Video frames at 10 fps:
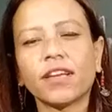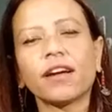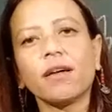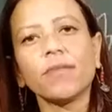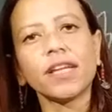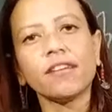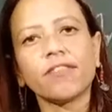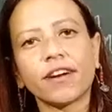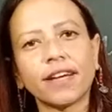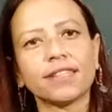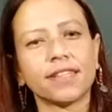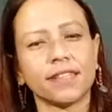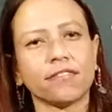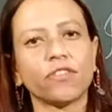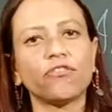There are many
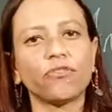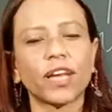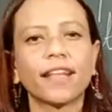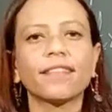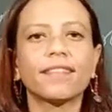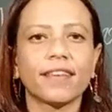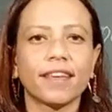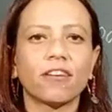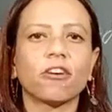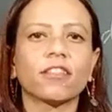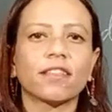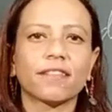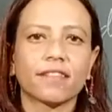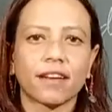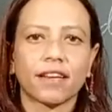varieties which you can see on
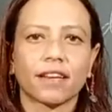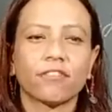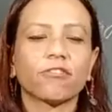the screen.